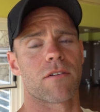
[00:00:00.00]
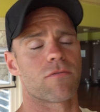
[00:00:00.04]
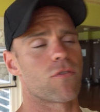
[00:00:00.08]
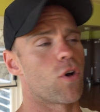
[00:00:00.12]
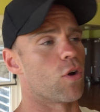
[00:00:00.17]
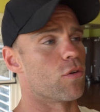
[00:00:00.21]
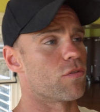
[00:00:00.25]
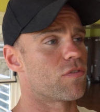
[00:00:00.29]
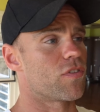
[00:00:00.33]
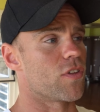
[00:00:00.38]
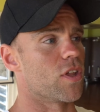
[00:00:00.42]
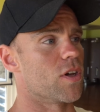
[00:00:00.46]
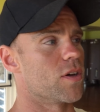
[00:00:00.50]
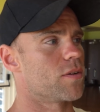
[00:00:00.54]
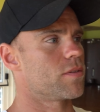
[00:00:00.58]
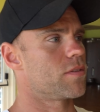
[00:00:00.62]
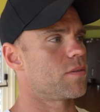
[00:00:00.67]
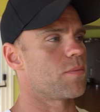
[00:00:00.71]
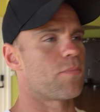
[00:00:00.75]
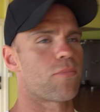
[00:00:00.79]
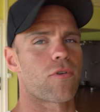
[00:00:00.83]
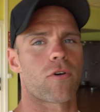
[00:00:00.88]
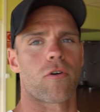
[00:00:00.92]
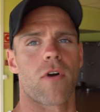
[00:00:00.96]
of gone for the
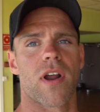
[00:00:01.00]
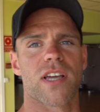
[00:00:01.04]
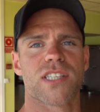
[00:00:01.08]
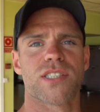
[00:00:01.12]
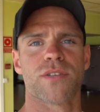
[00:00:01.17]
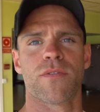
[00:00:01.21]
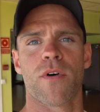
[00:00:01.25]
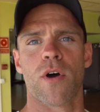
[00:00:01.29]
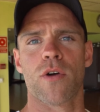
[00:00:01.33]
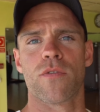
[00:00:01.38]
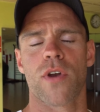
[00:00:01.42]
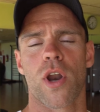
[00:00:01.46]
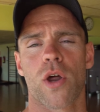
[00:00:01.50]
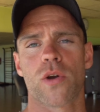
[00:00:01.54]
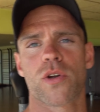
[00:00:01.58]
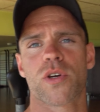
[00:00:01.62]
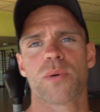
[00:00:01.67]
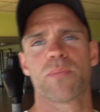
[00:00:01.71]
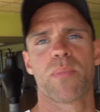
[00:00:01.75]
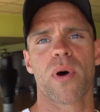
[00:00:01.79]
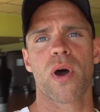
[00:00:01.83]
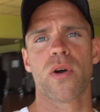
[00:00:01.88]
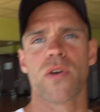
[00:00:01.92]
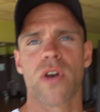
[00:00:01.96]
progressive overload
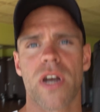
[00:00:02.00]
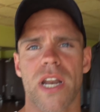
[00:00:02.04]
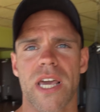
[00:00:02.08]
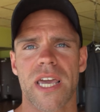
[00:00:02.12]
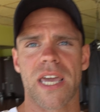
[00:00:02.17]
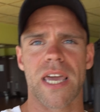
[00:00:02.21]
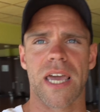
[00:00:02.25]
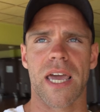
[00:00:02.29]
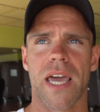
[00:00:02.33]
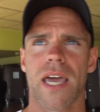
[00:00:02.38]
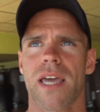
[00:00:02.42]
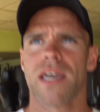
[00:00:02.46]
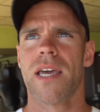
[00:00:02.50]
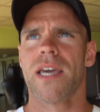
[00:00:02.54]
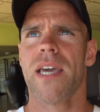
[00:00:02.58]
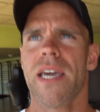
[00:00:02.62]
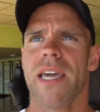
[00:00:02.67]
component here